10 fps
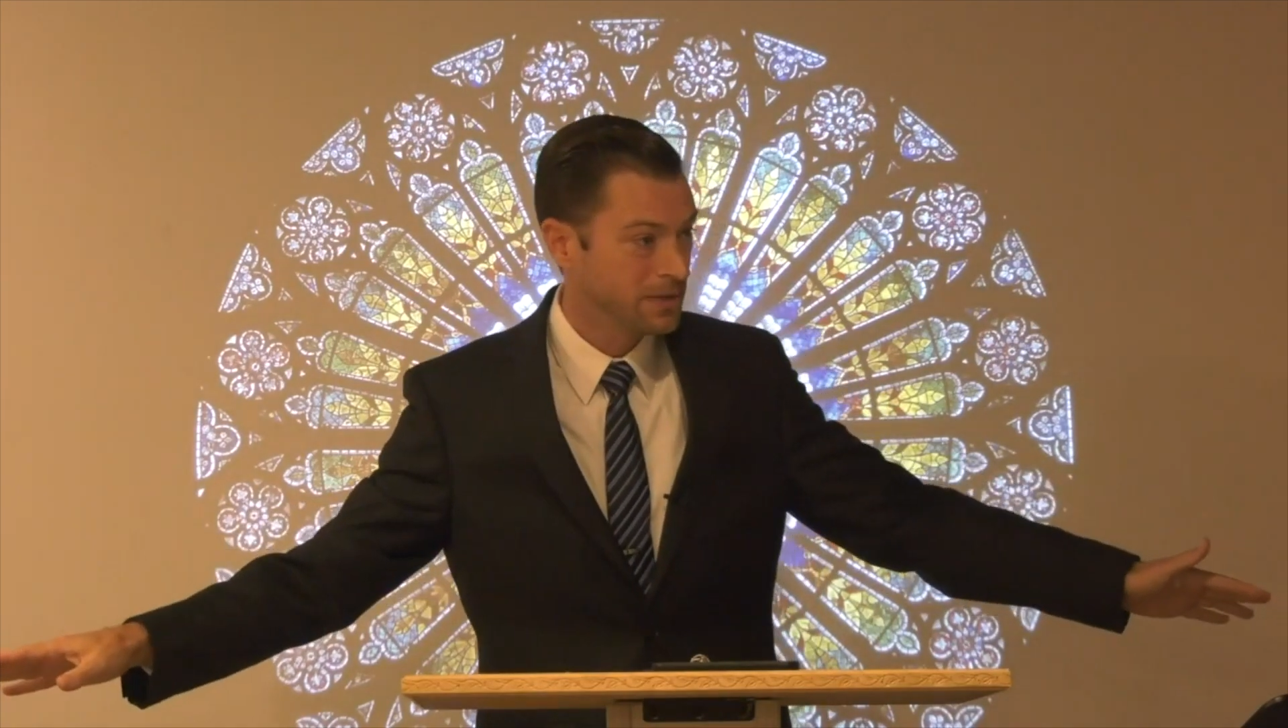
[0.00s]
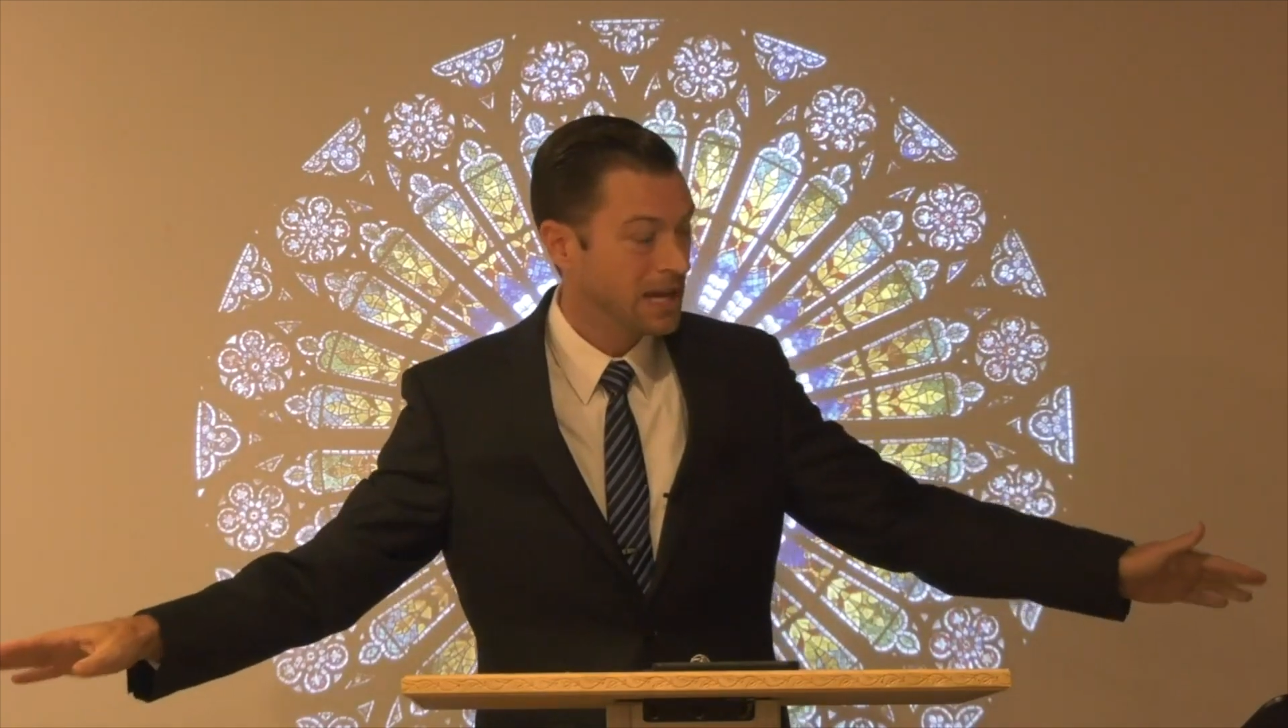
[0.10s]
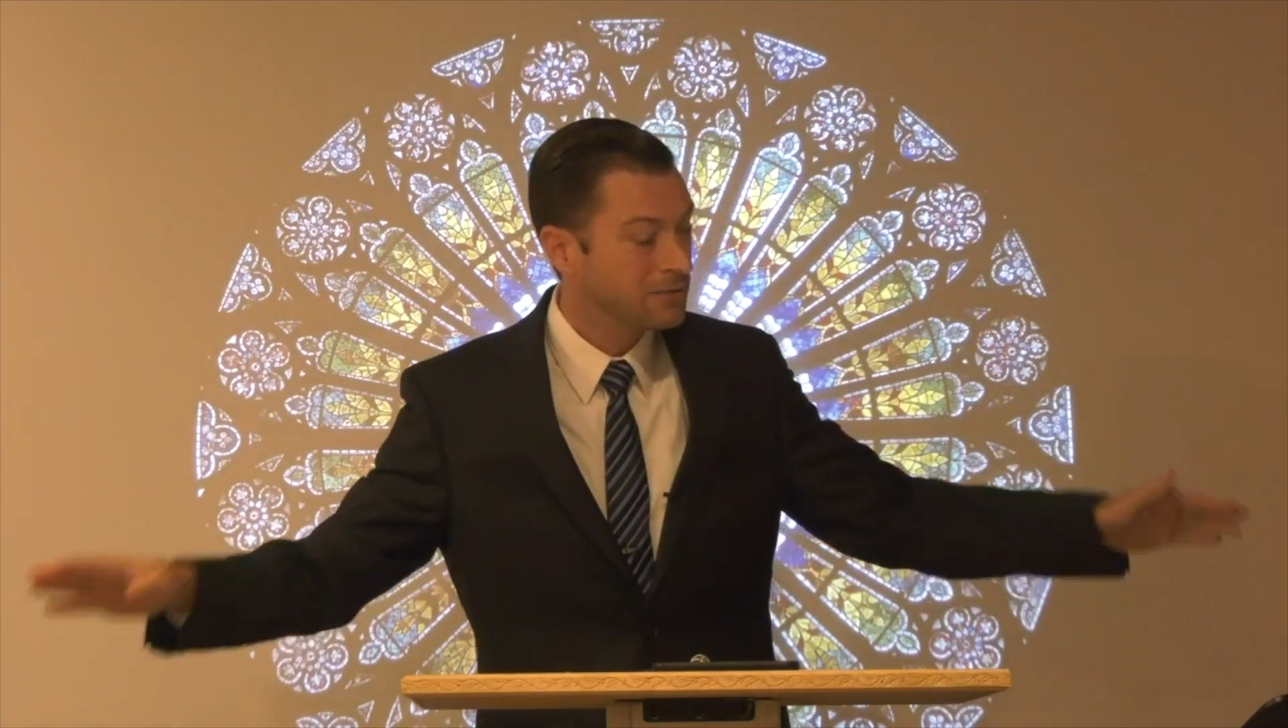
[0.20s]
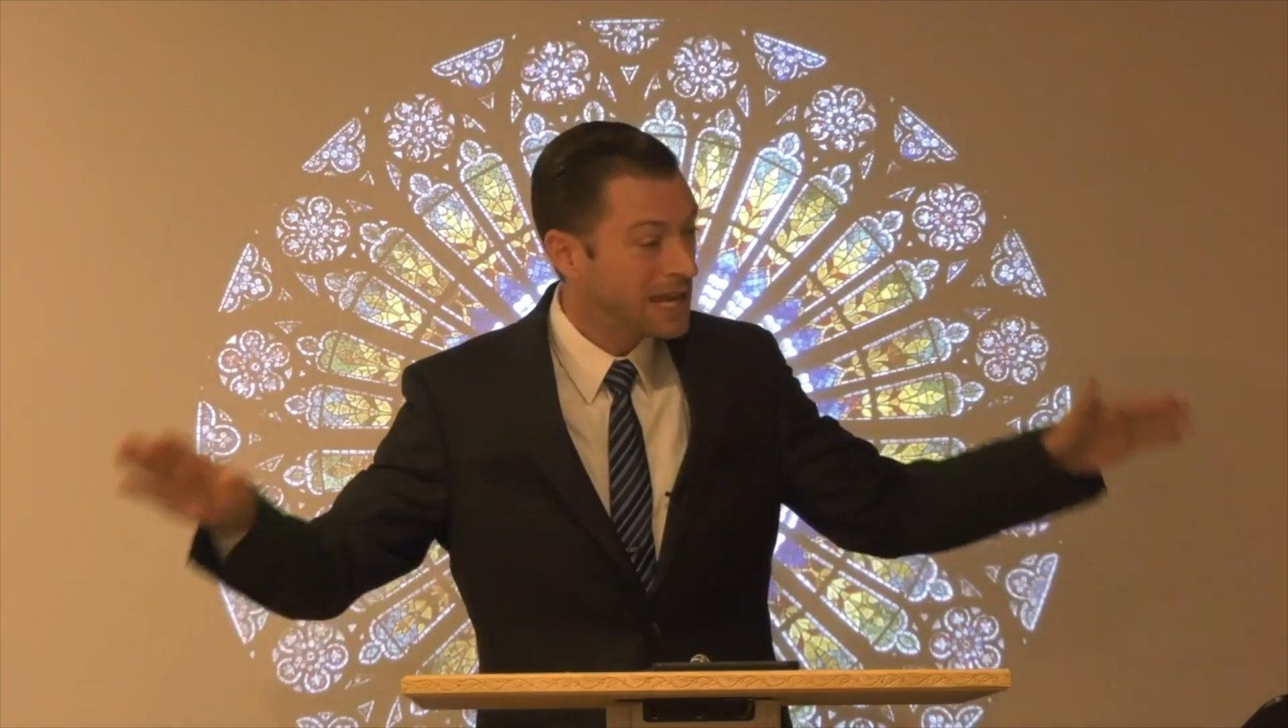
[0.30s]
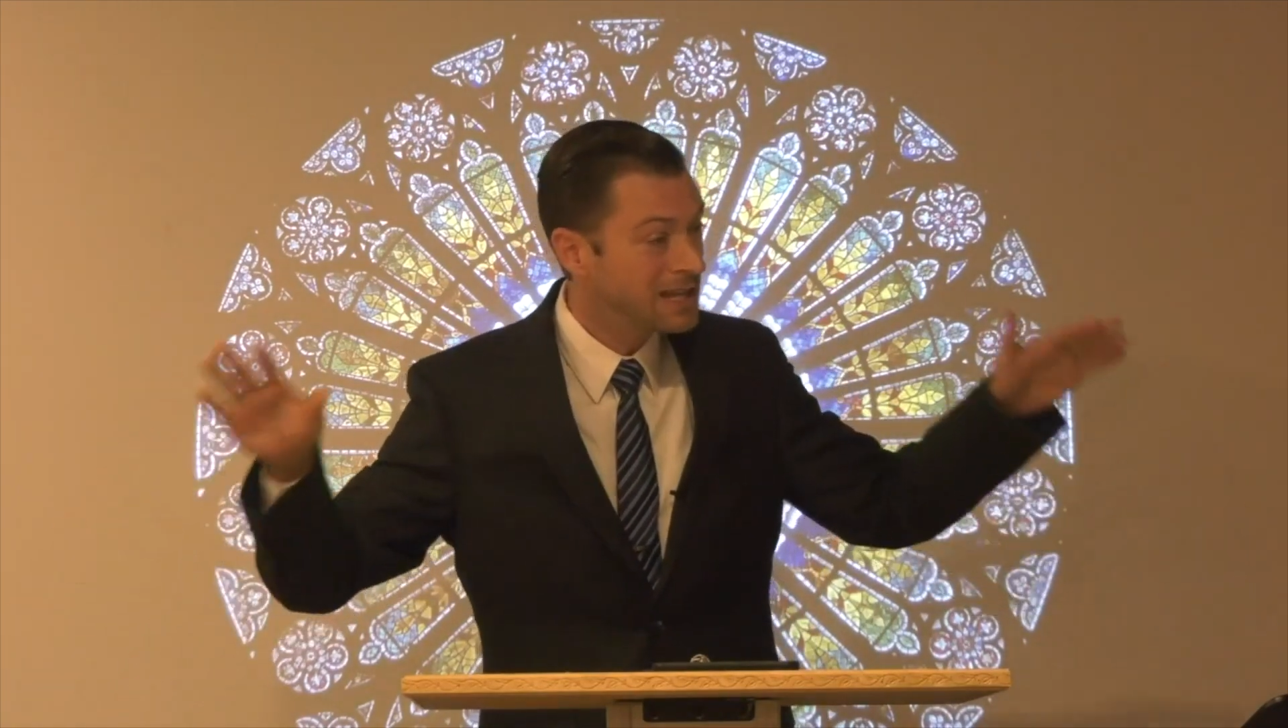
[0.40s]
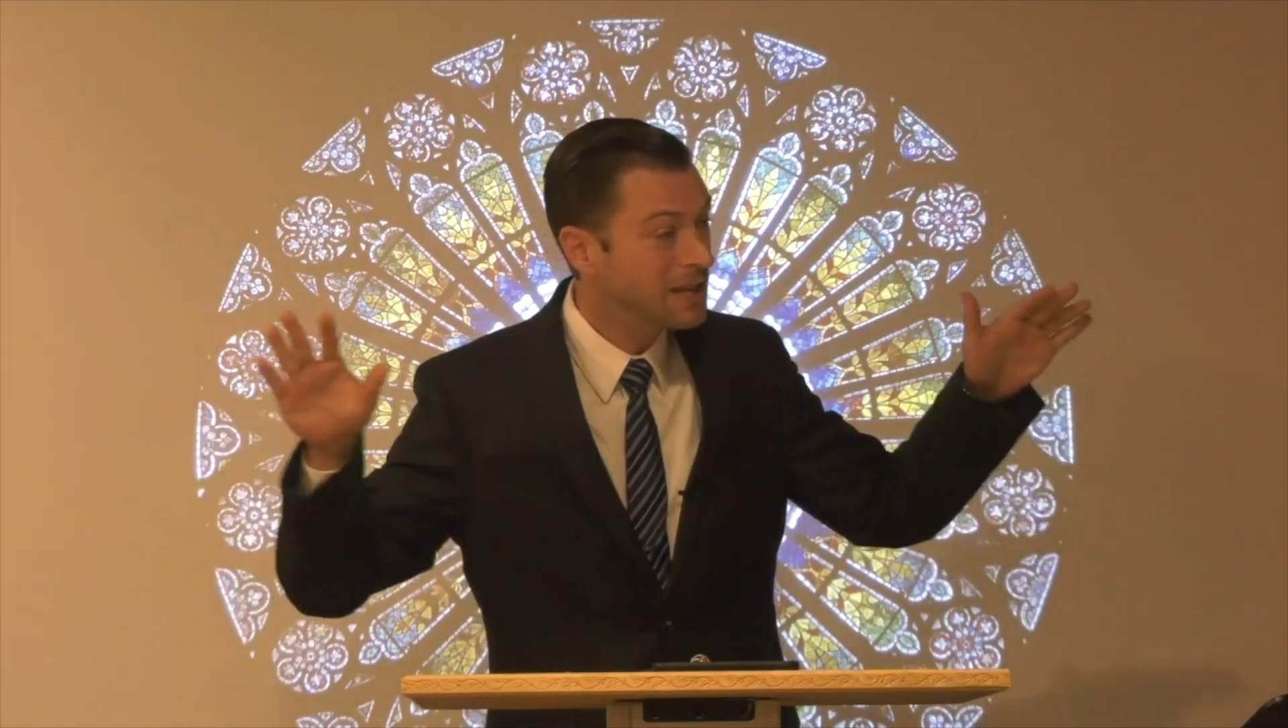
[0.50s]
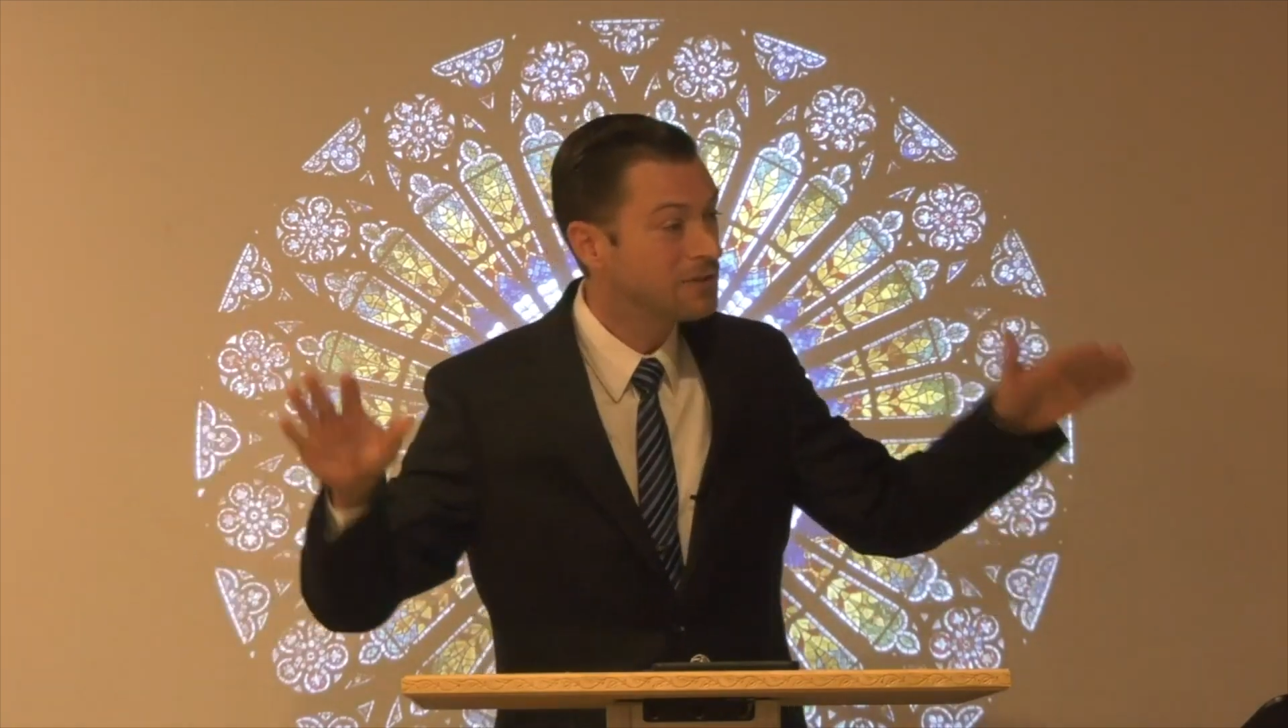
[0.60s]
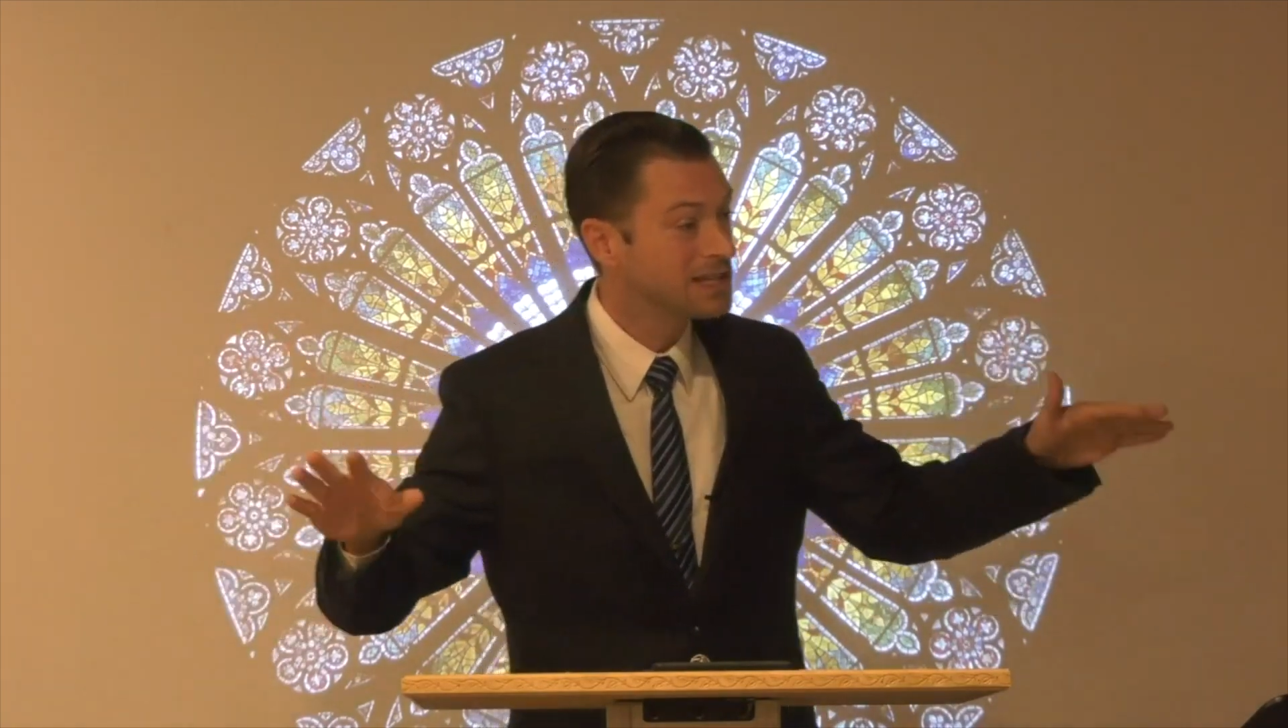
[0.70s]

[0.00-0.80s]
If they live